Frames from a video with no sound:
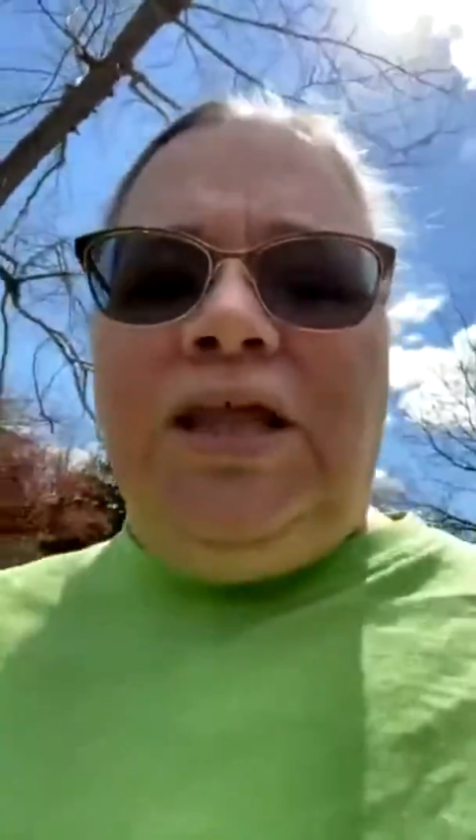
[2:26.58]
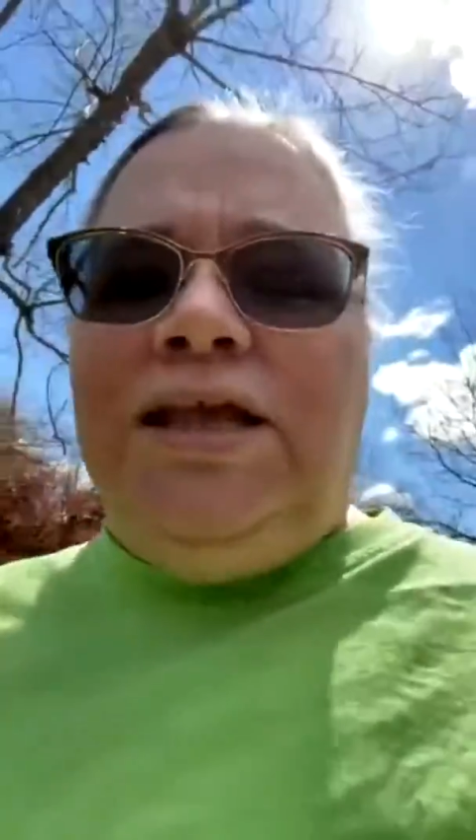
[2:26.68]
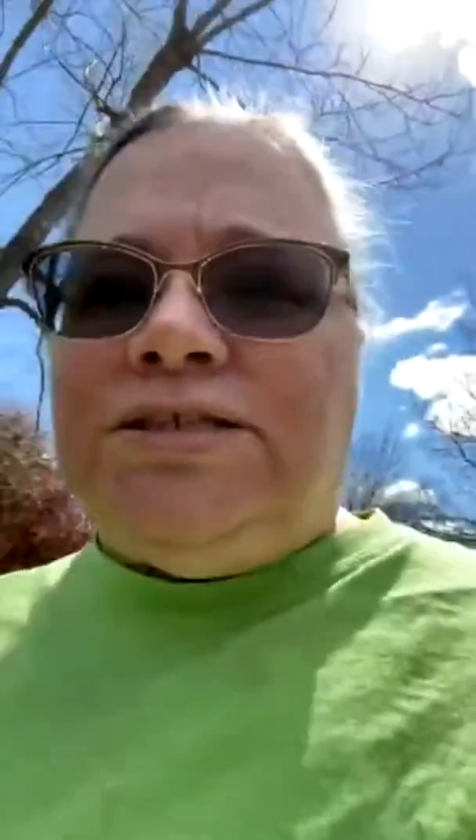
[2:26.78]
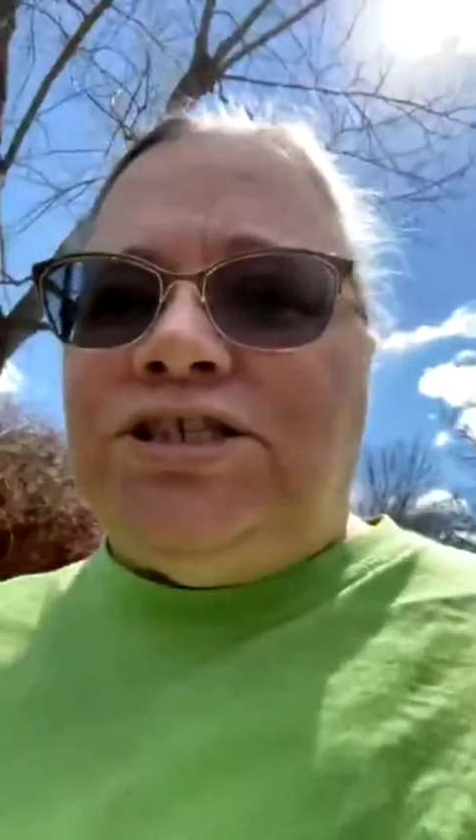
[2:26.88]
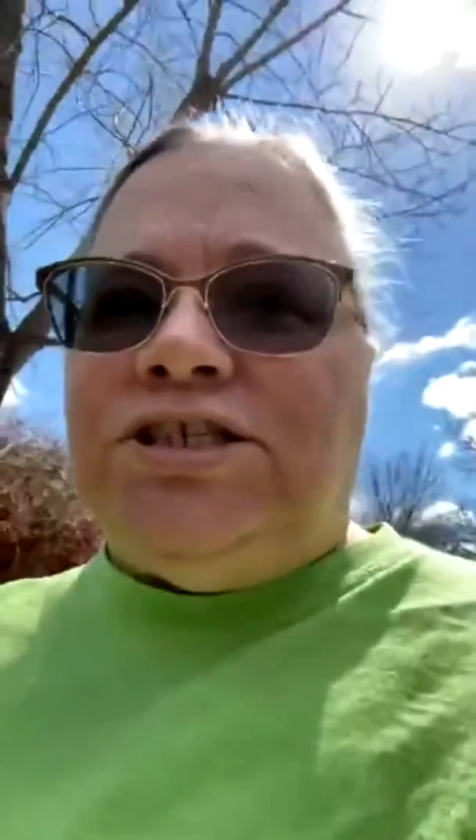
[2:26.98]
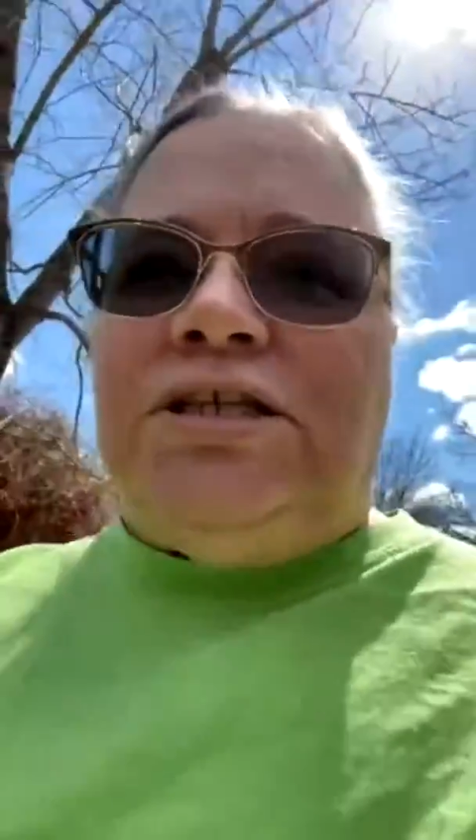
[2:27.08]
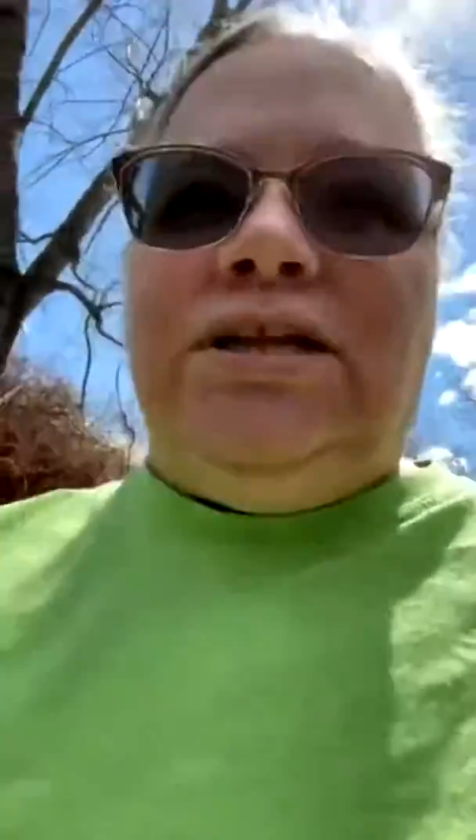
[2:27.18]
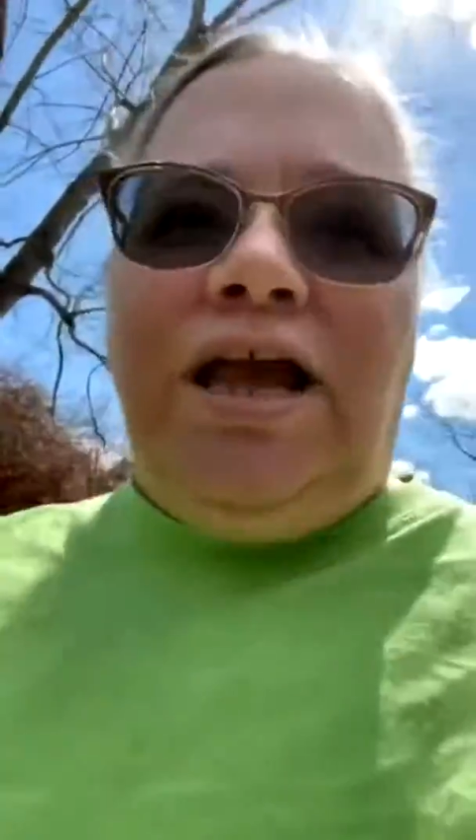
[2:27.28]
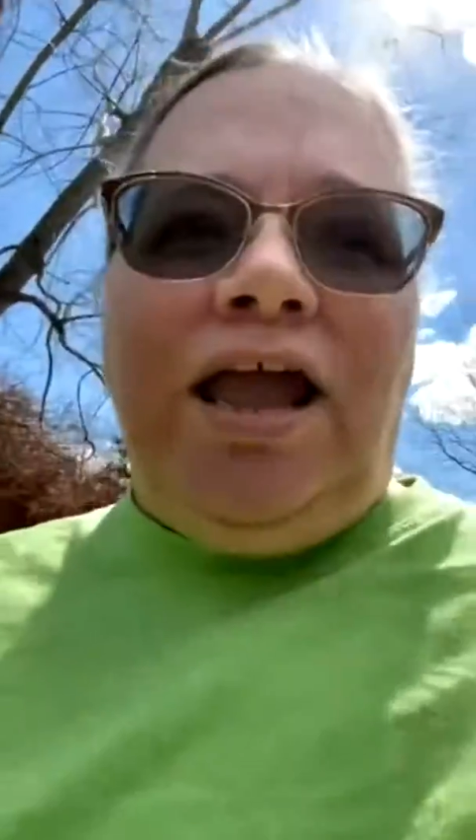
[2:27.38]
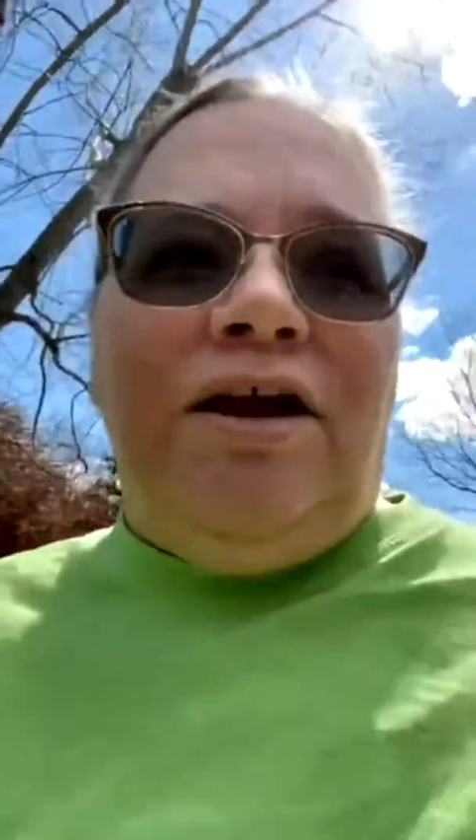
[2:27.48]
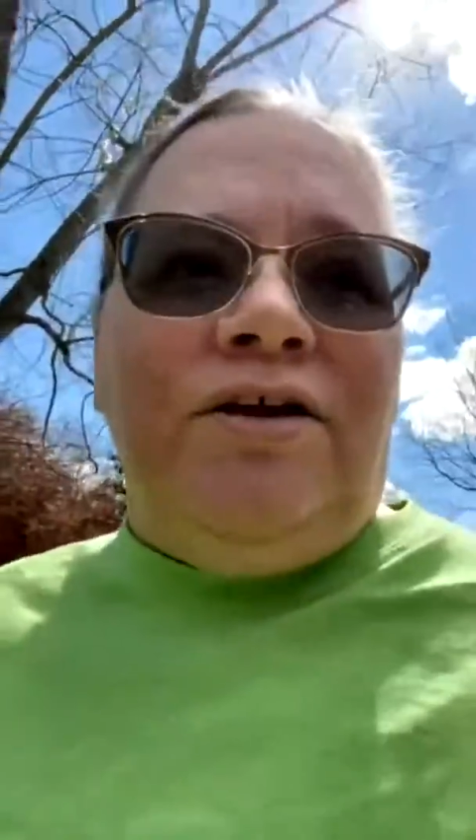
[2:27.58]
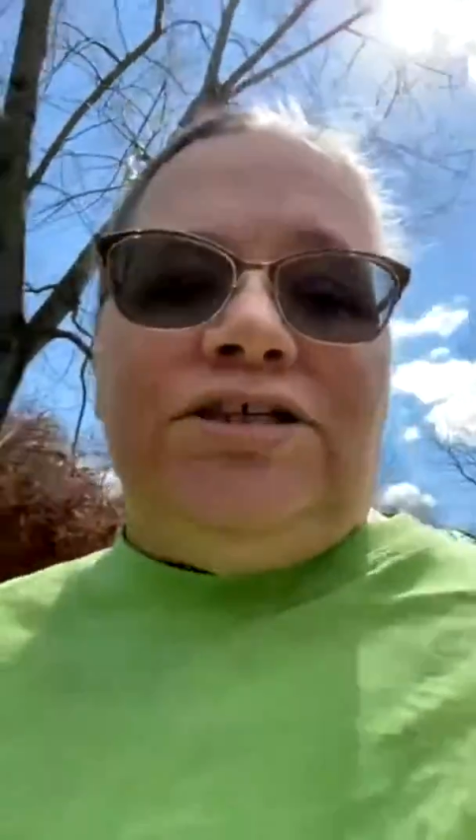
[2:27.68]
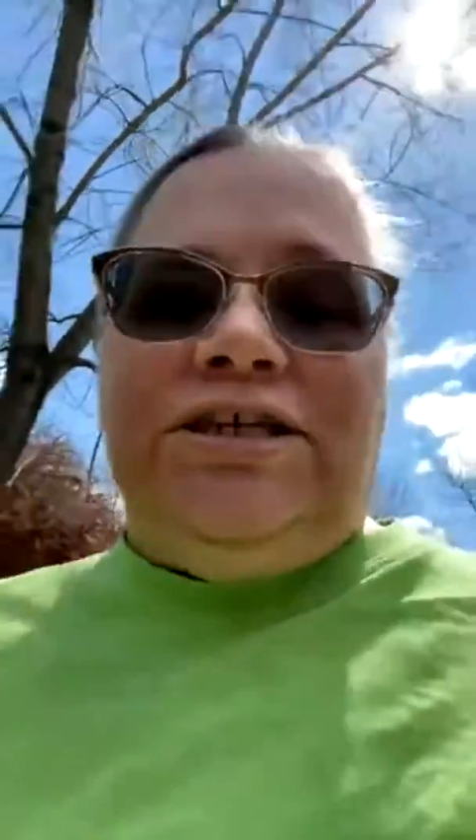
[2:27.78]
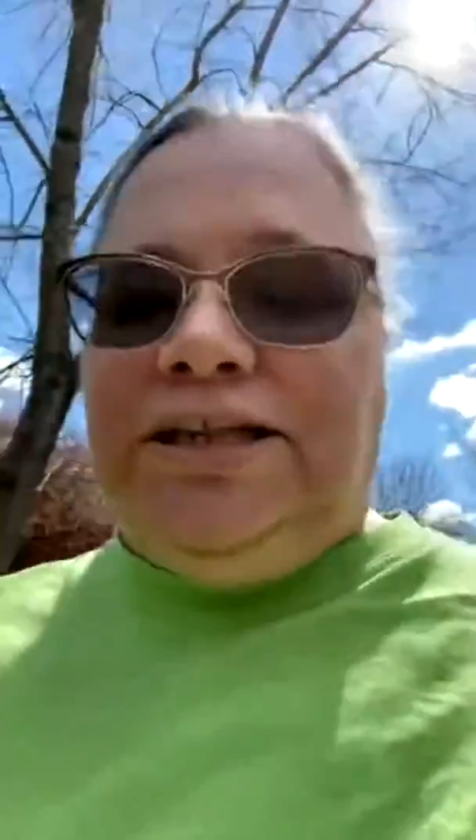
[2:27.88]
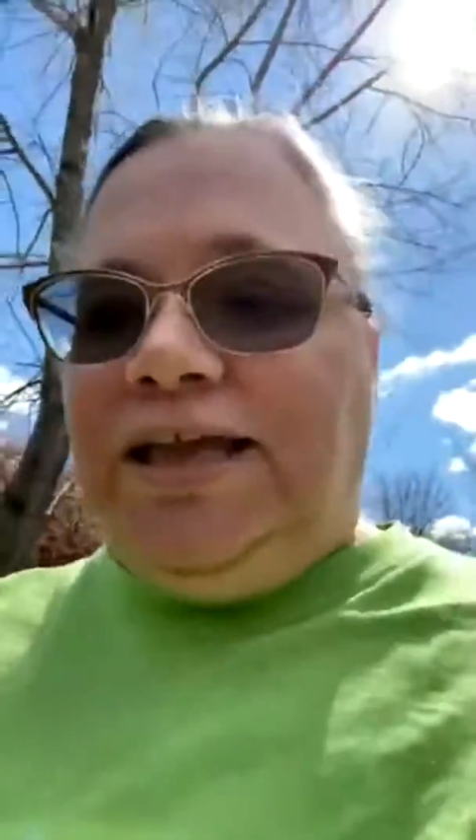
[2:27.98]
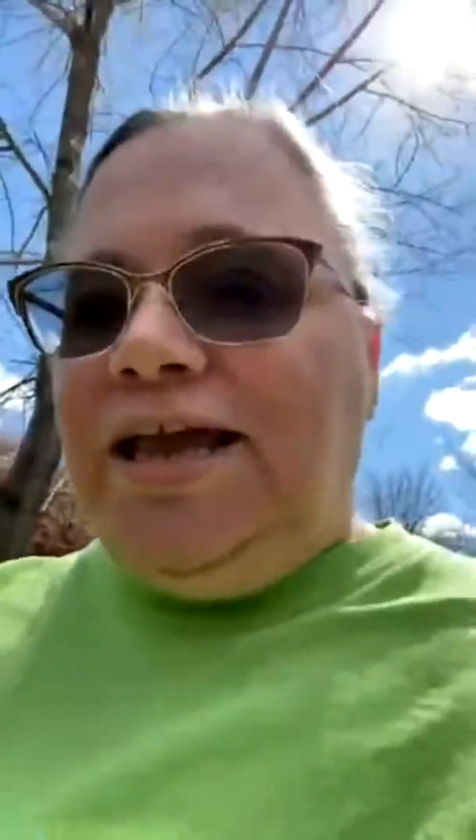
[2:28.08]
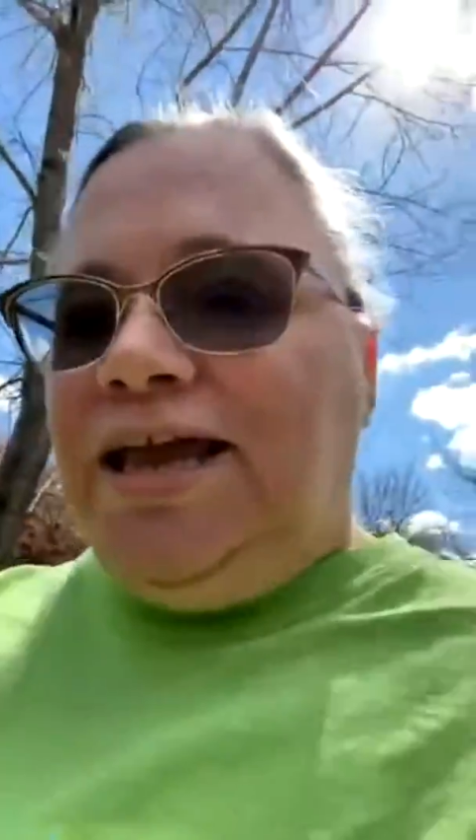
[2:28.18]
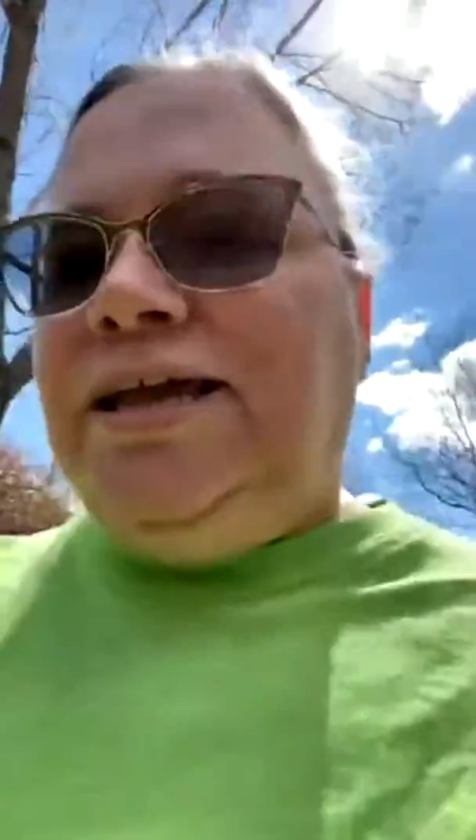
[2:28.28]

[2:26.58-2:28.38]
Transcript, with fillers: It's just a hair chilly.